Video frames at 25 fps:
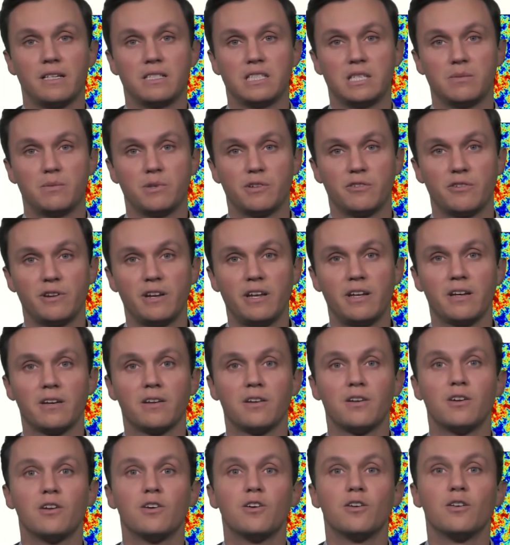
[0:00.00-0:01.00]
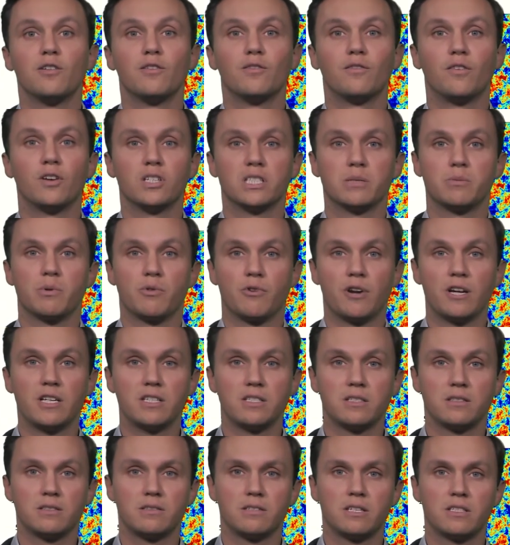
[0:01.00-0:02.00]
asymmetry for
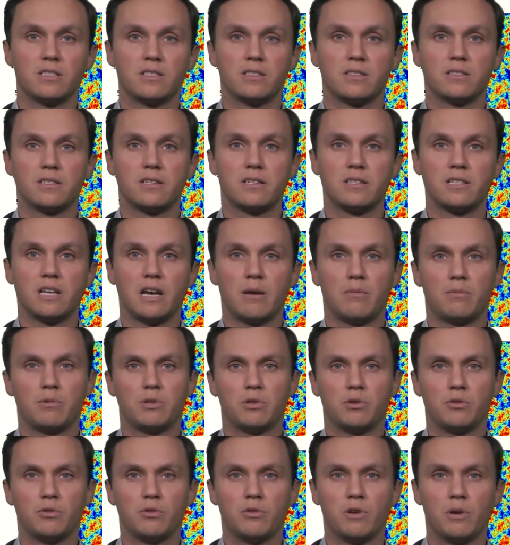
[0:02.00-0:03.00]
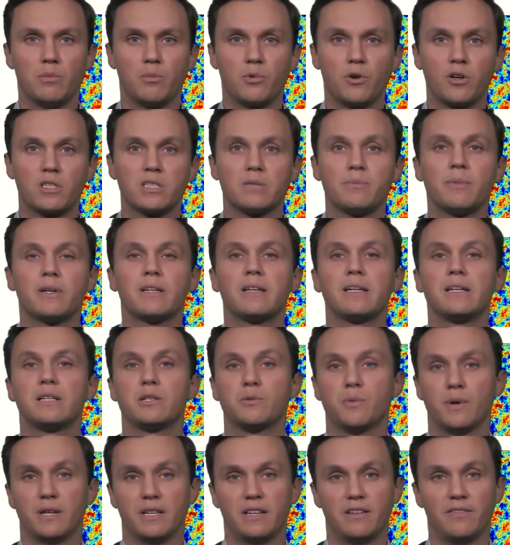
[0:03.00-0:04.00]
separation distances up to approximately
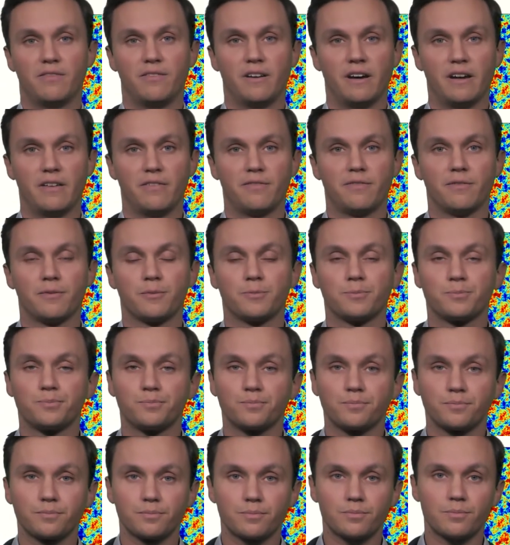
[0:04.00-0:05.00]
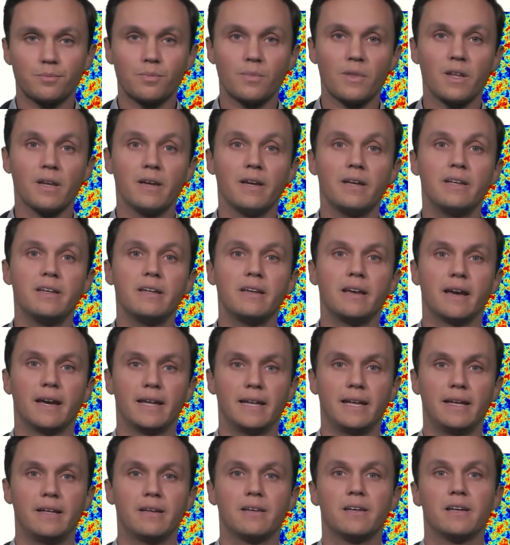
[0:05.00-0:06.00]
25,
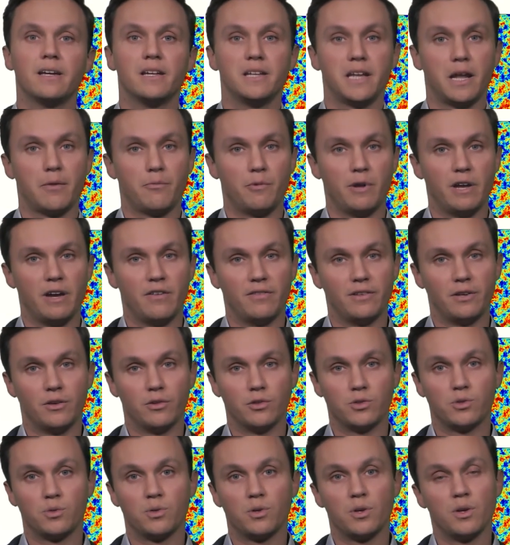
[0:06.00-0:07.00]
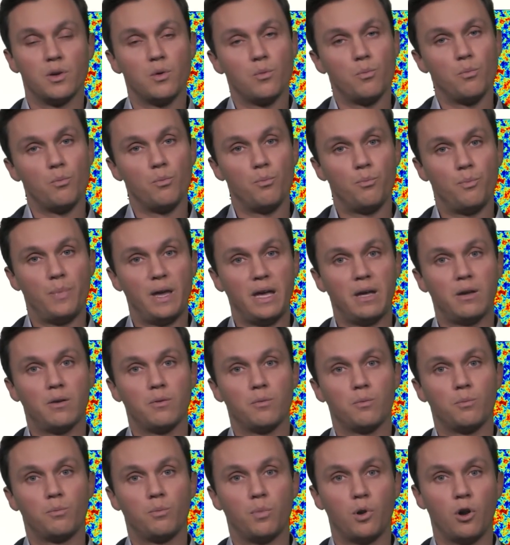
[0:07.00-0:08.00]
indicating that we have those big
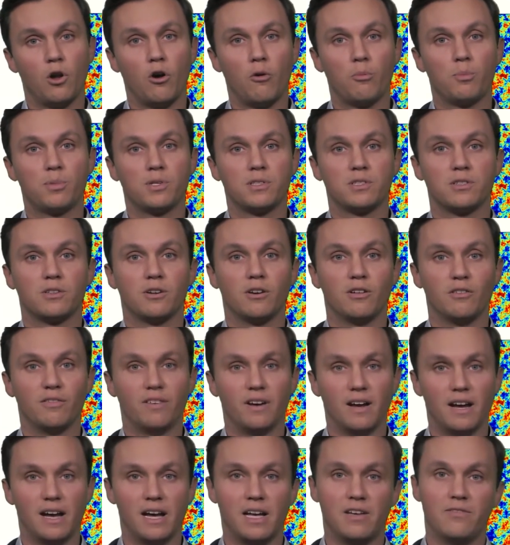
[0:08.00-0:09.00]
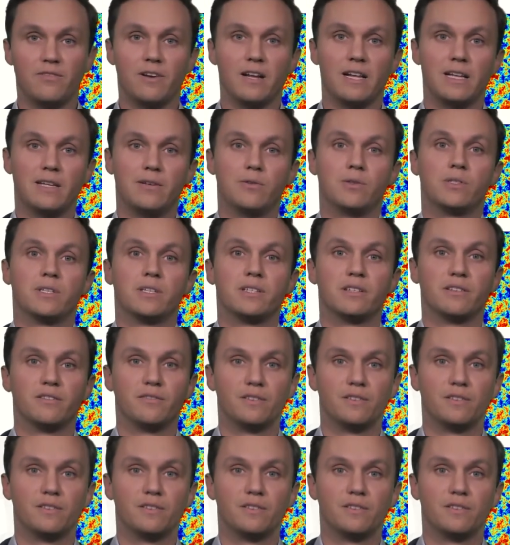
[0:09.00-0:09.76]
blobs of high values in the